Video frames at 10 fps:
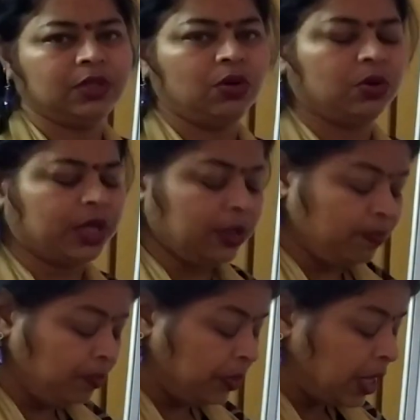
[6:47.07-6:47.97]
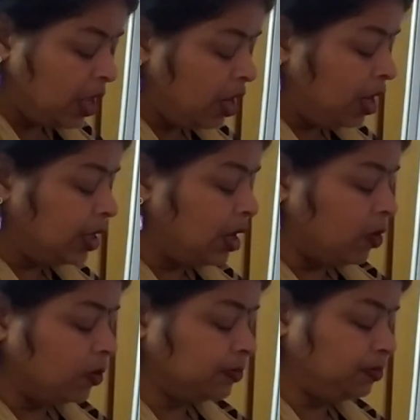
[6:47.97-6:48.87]
Okay,
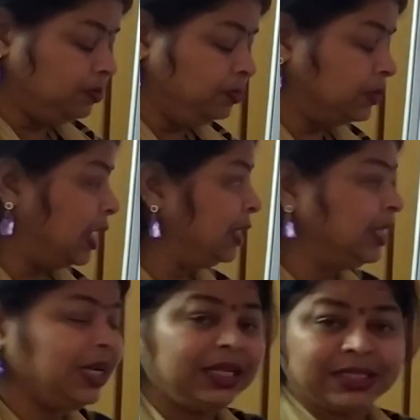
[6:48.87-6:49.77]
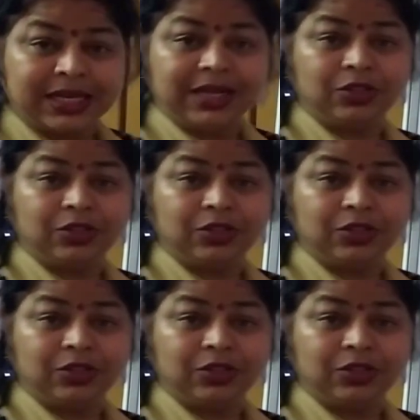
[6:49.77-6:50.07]
now I think it is clear